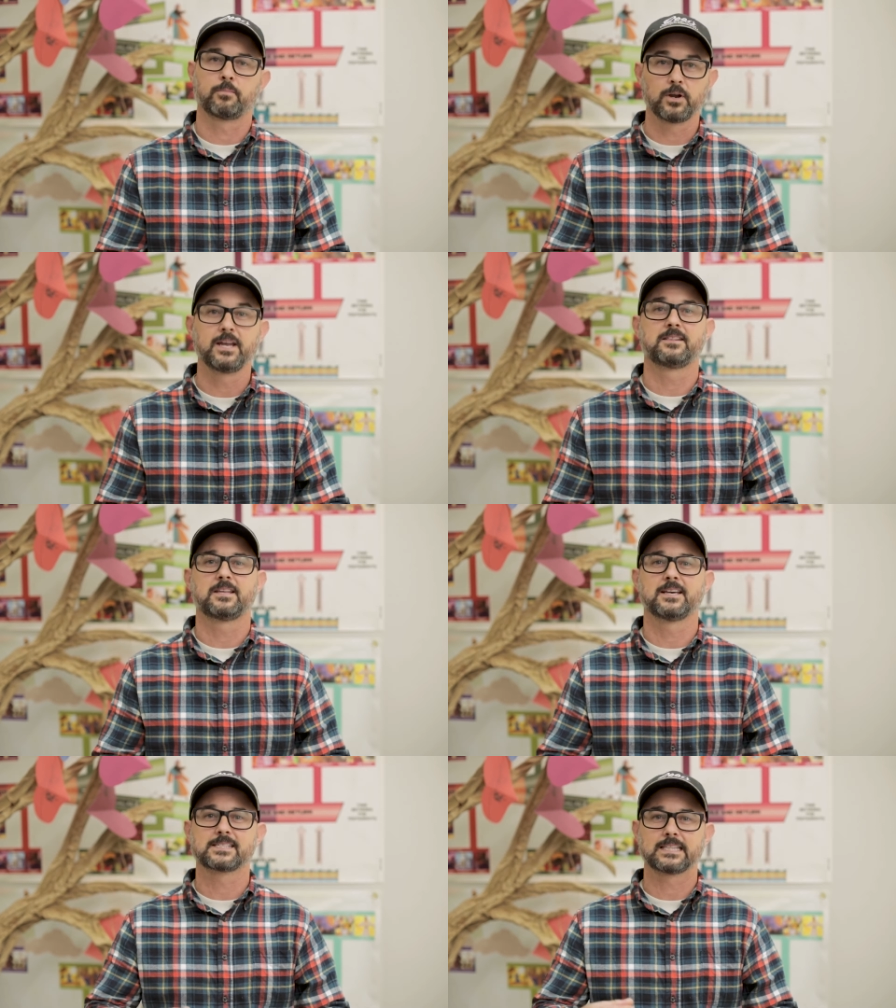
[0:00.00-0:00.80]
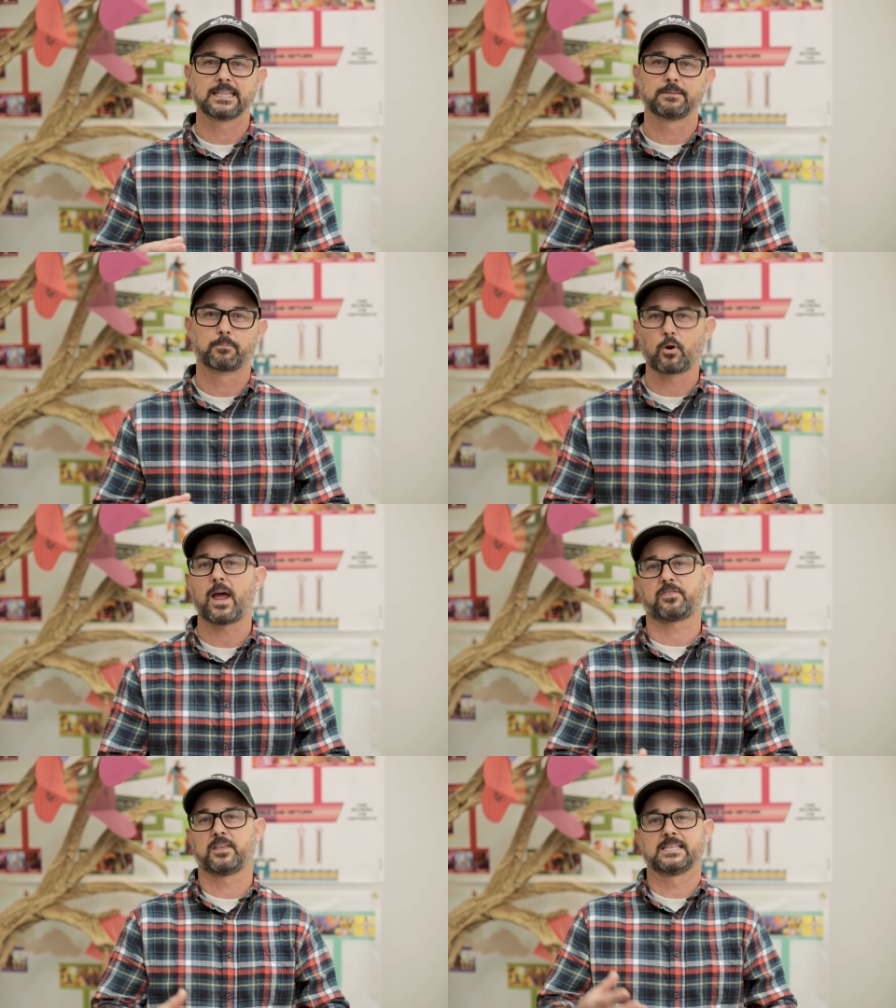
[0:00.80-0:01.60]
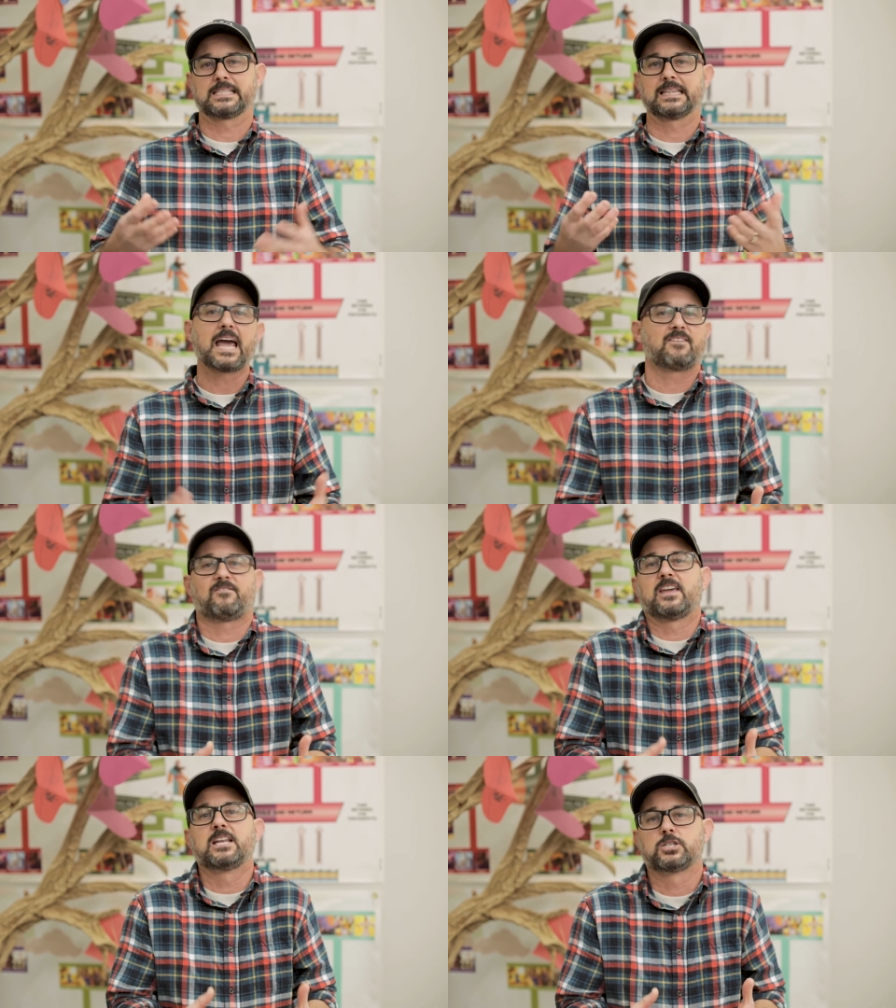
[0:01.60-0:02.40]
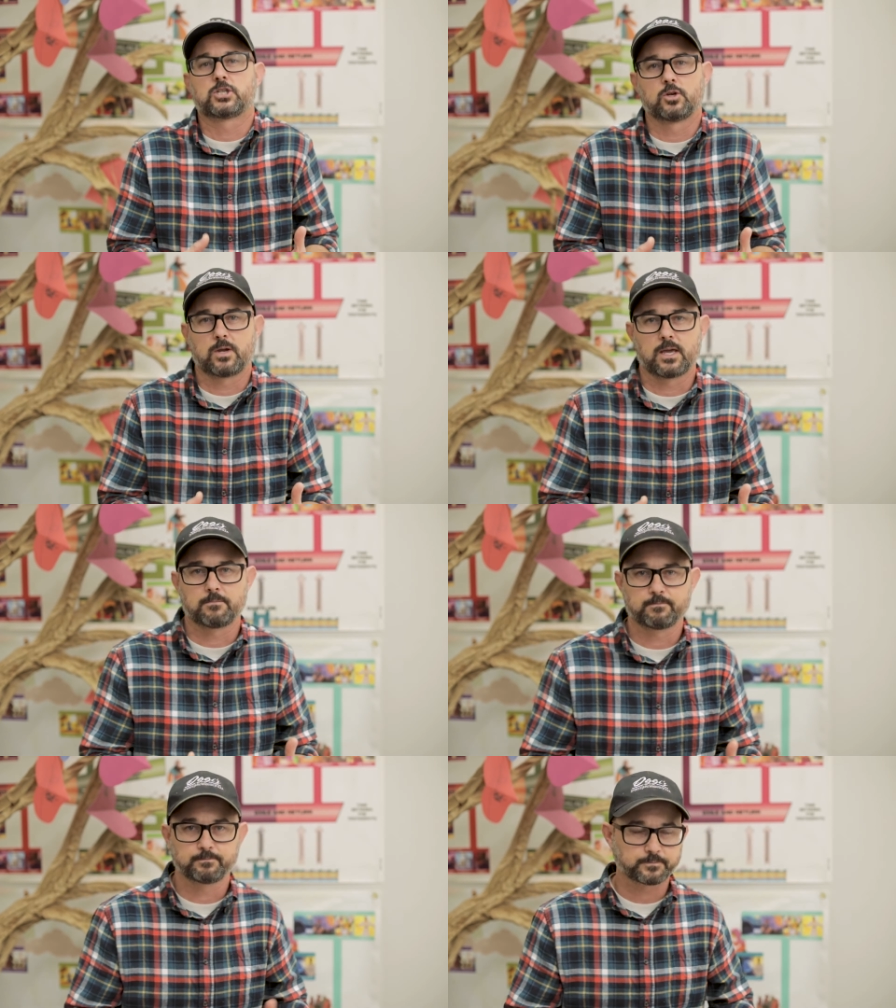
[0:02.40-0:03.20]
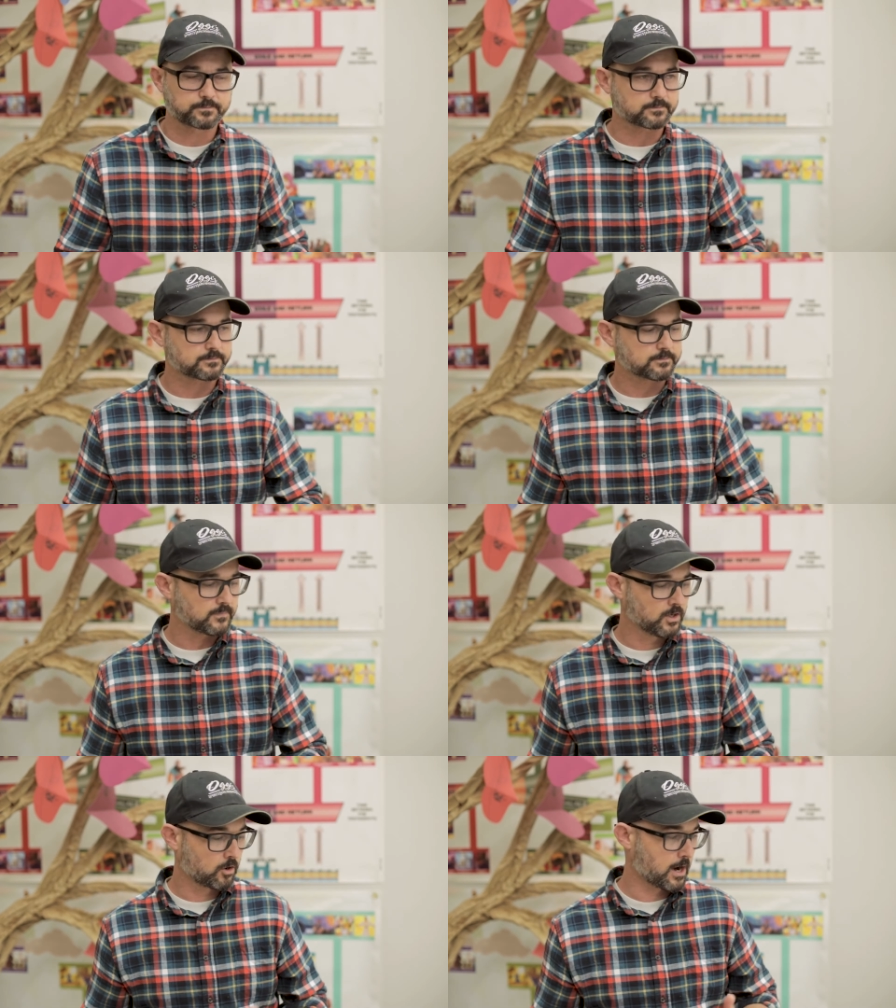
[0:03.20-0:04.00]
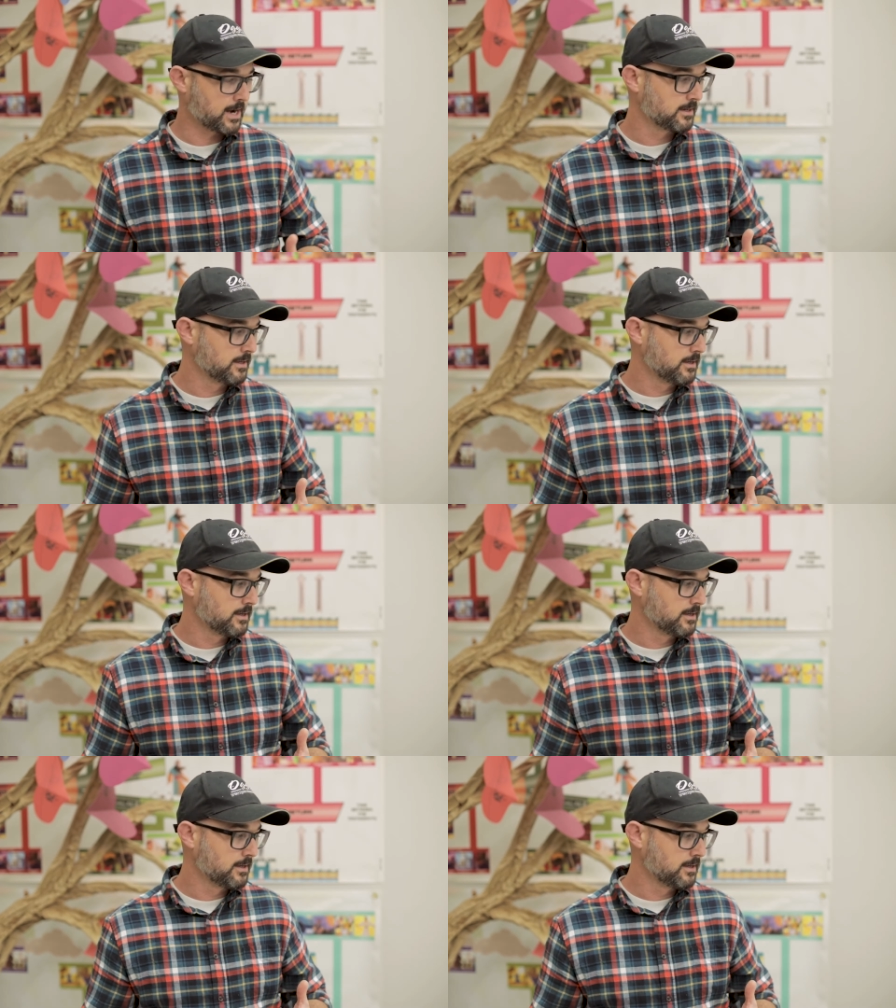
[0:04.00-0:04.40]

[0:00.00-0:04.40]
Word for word: breathed his breath, his life into him. All right?